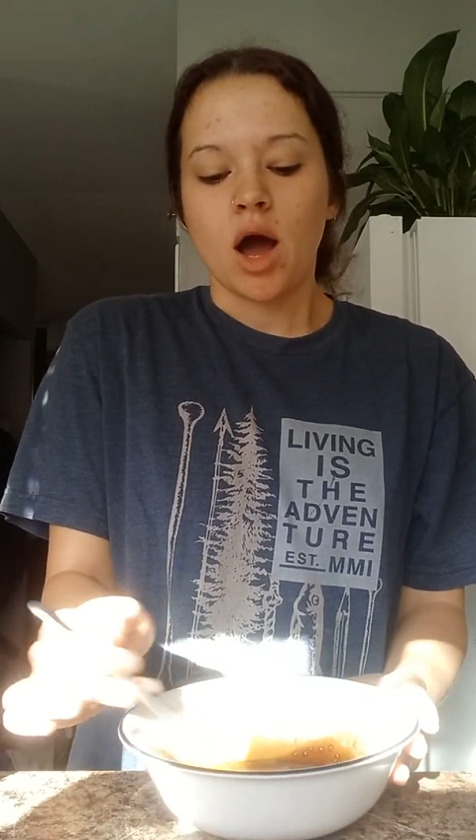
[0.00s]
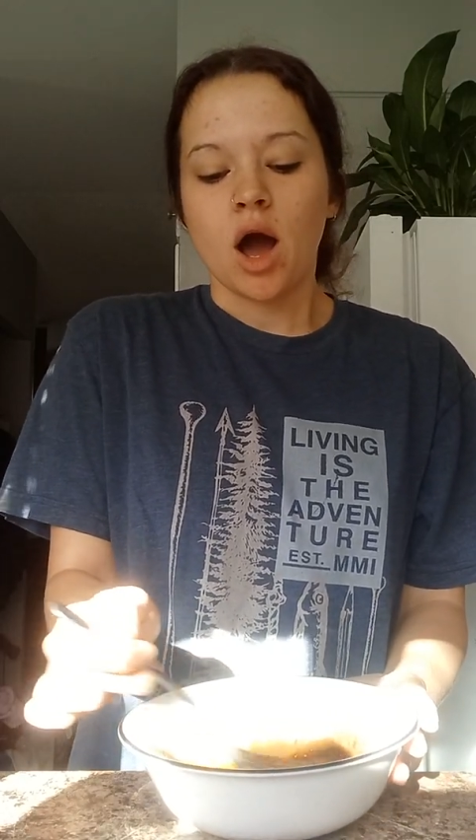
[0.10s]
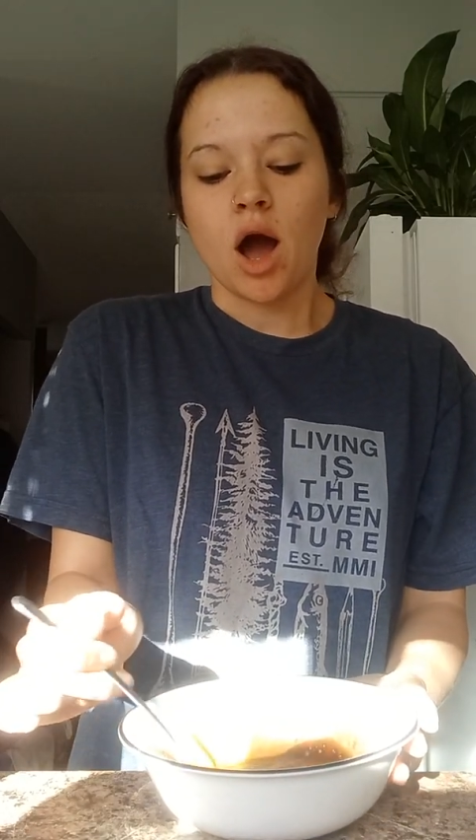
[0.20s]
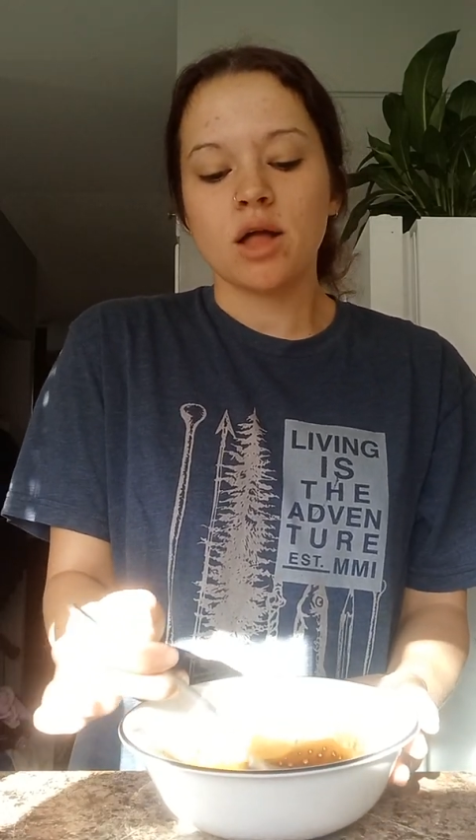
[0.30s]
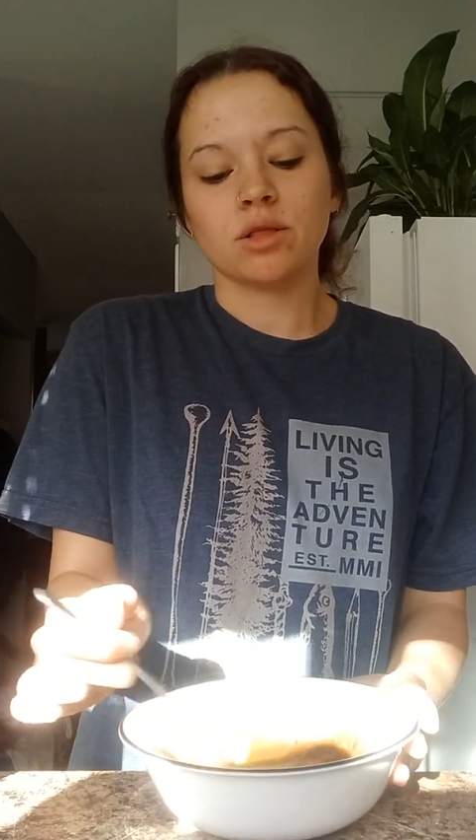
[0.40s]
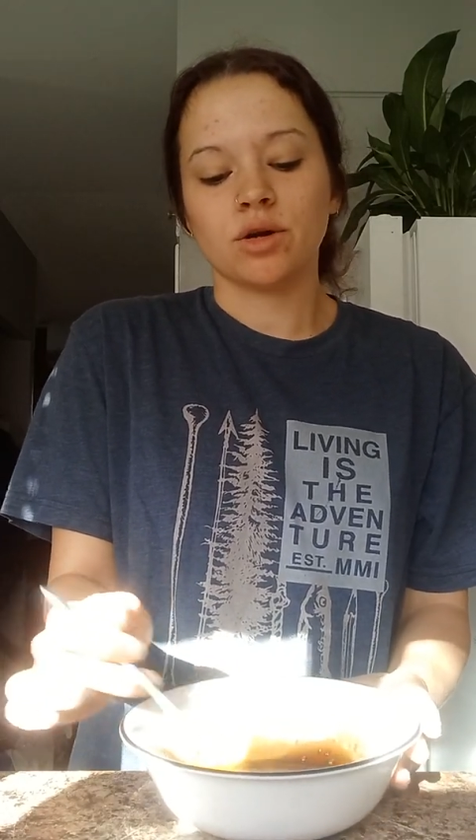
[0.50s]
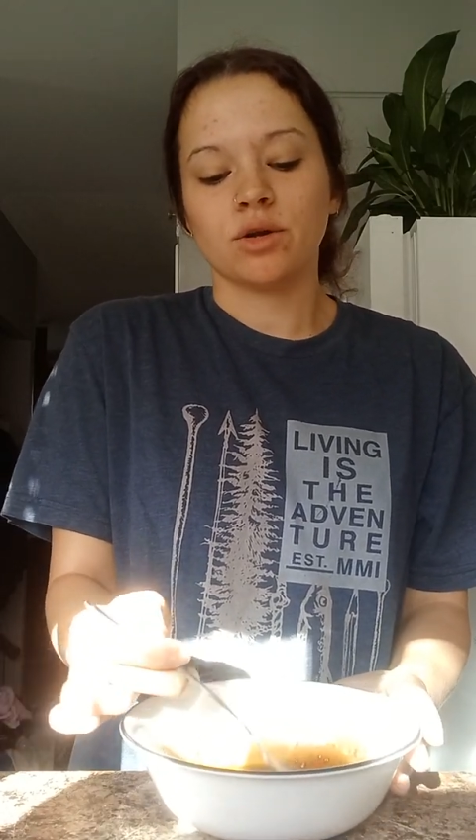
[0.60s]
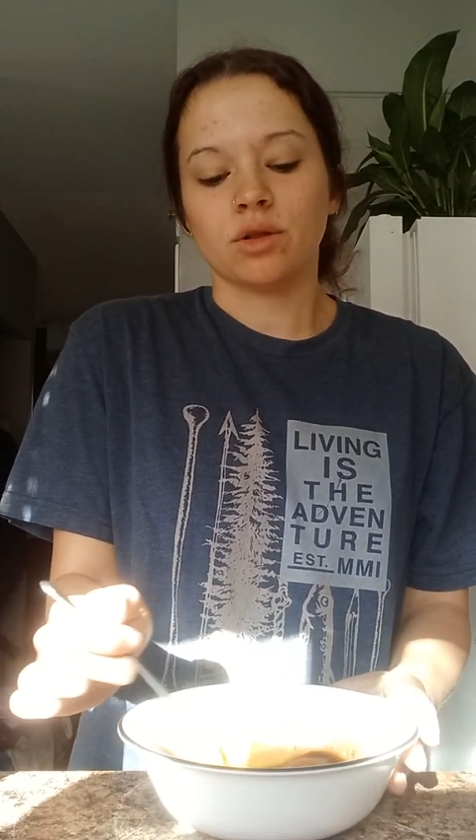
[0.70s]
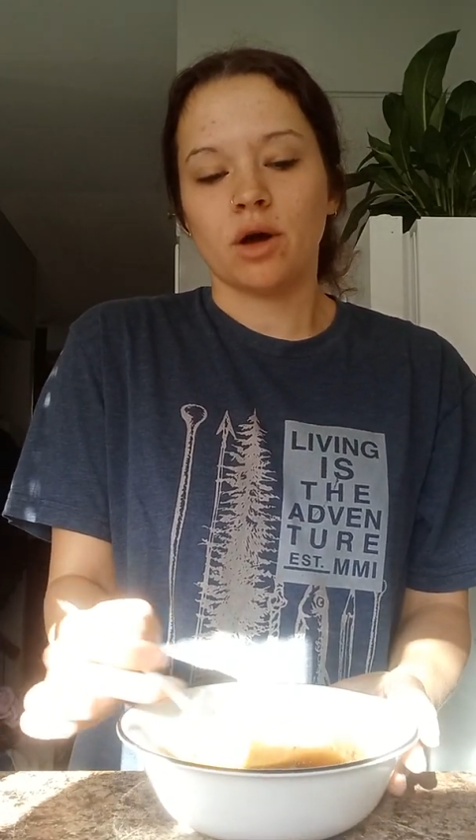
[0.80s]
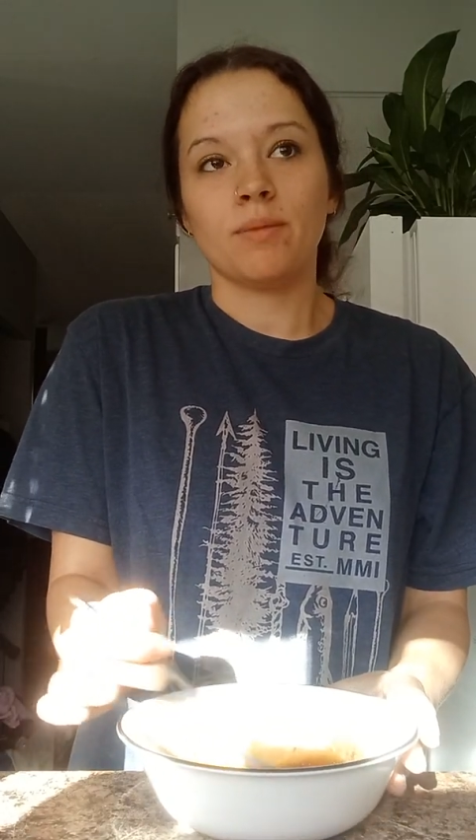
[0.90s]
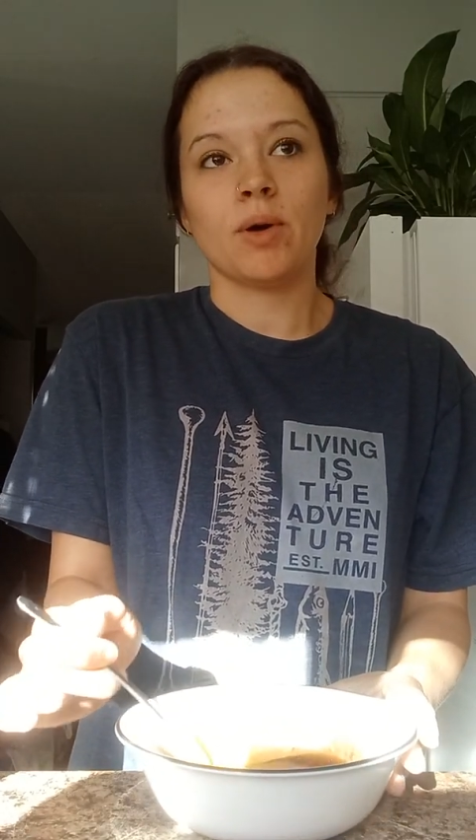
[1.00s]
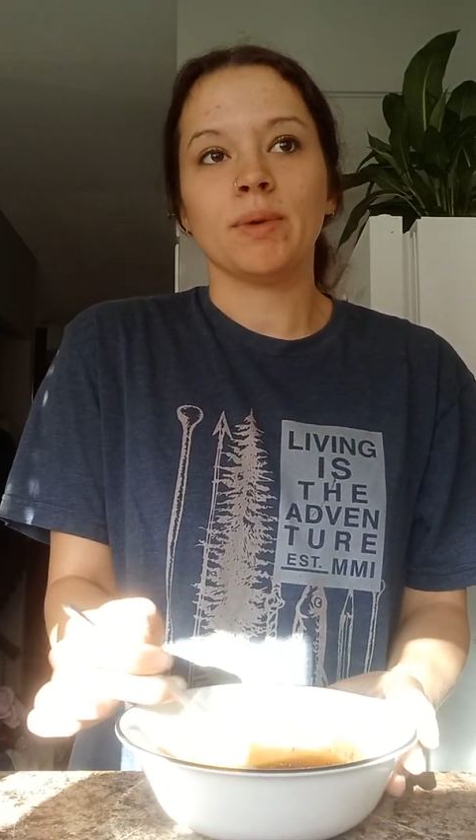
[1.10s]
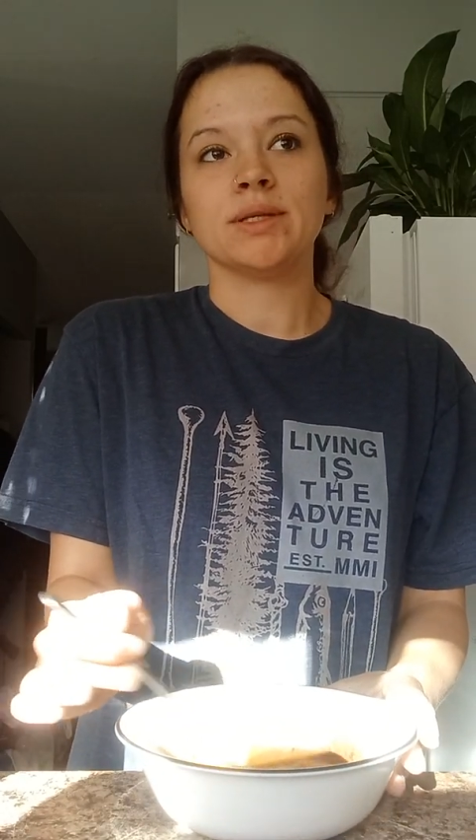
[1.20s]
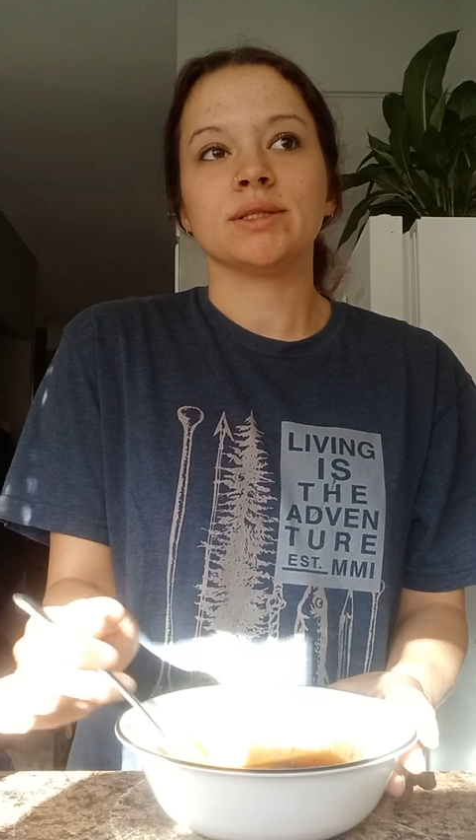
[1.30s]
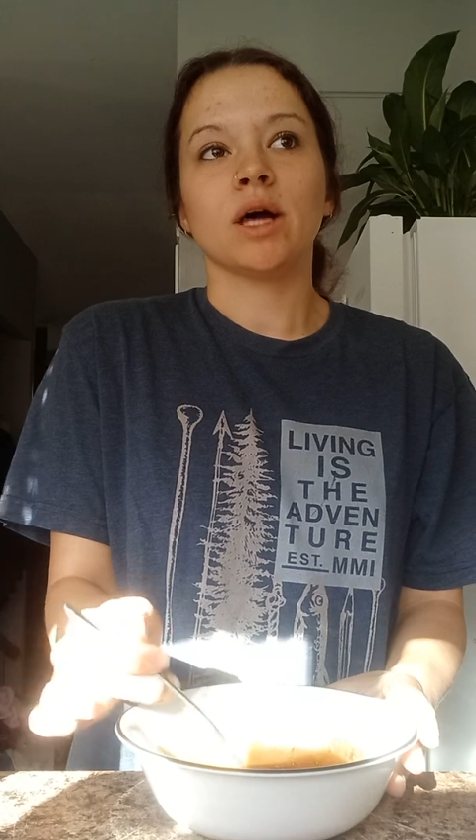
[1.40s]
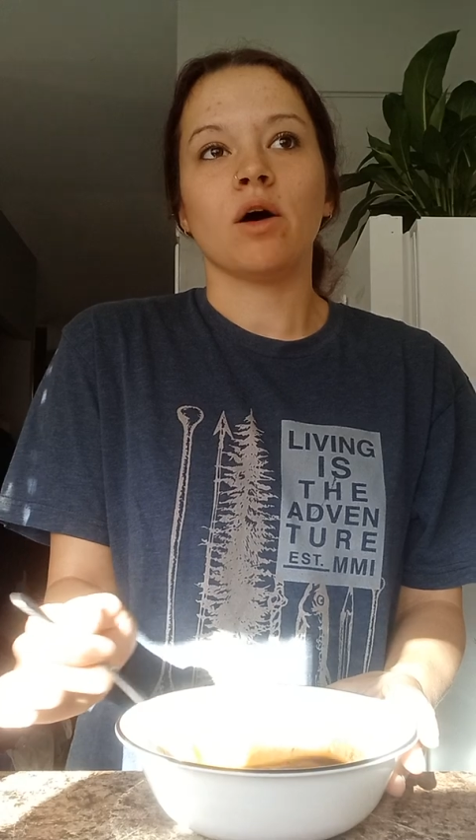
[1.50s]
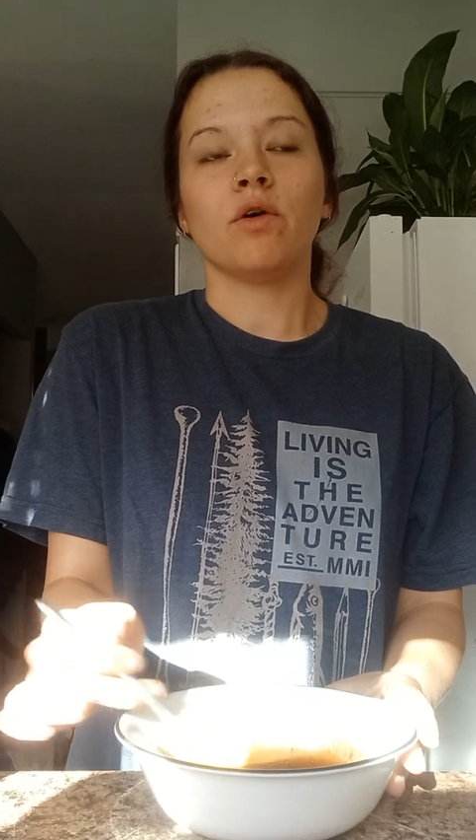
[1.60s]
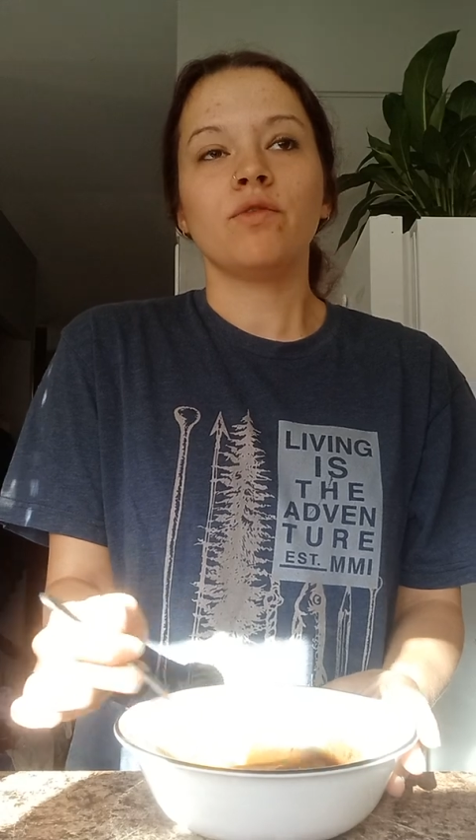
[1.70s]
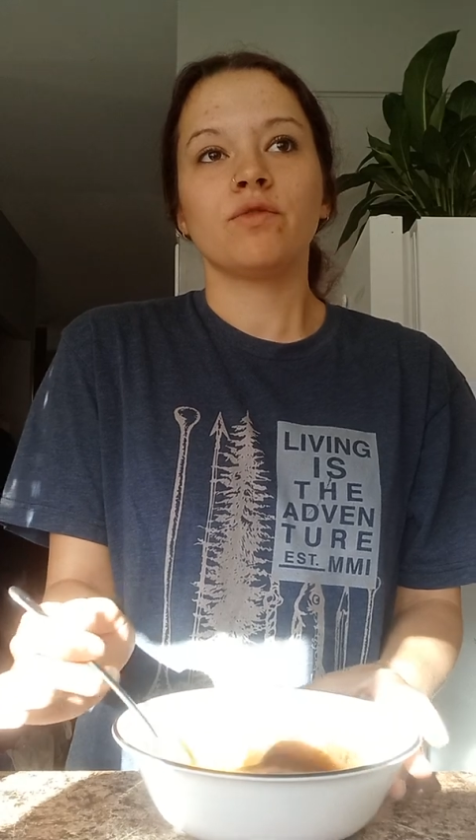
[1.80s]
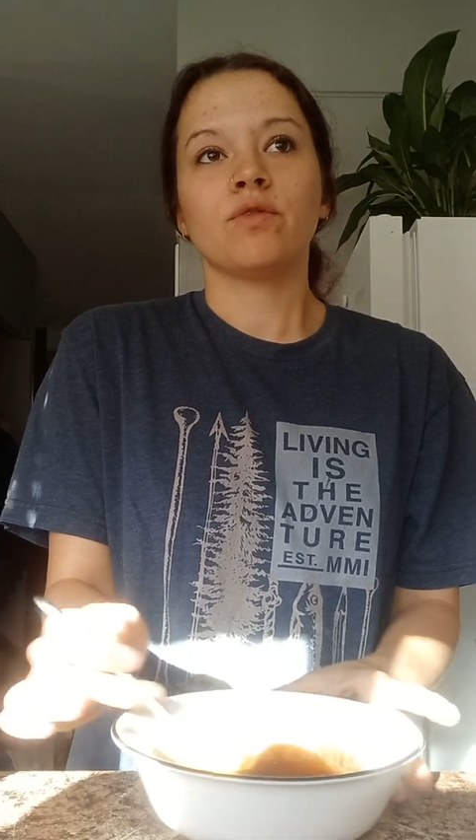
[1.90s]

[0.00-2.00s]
I learn a lot about myself.